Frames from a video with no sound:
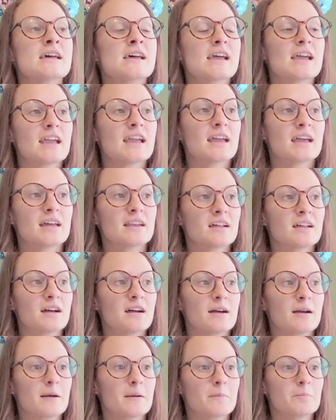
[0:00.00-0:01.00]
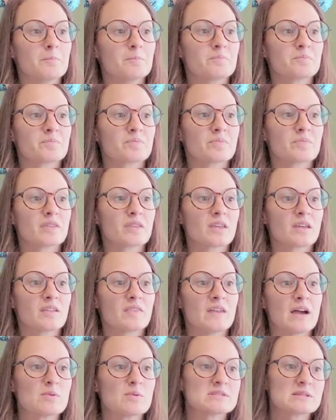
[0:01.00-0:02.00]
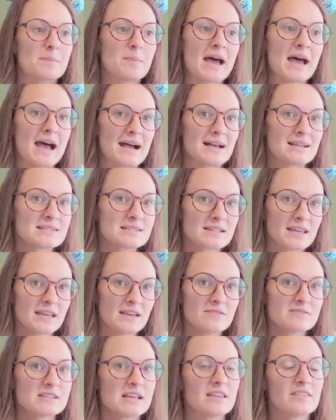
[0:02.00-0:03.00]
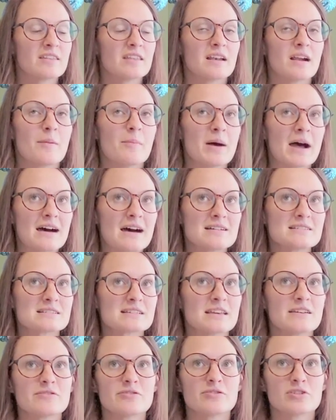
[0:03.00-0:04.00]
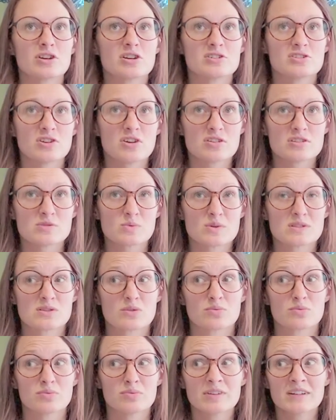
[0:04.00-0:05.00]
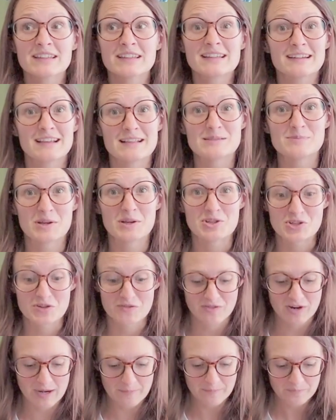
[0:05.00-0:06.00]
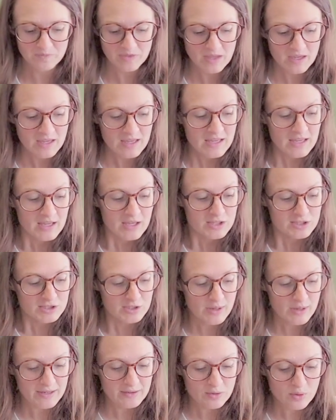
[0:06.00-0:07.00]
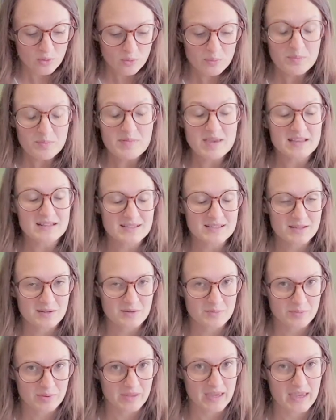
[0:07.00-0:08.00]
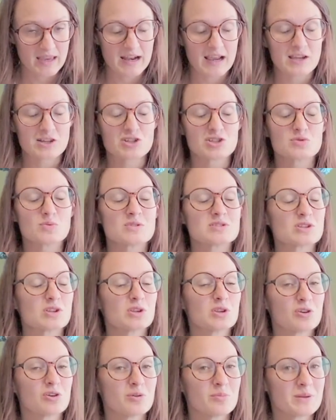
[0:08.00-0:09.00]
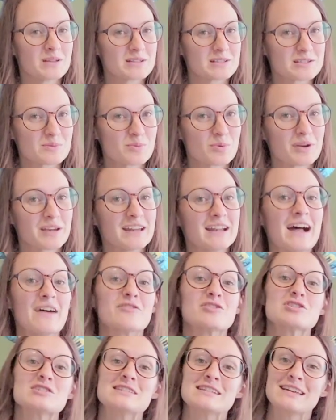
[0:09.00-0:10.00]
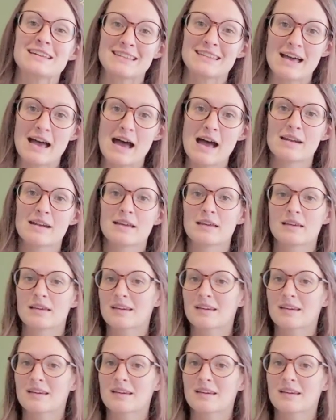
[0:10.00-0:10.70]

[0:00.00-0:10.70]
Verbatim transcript: And um, that was a past gift and then a past gift for adults was a really nice picture frame. So I don't mean to complain. I just was a little bit disappointed after seeing that and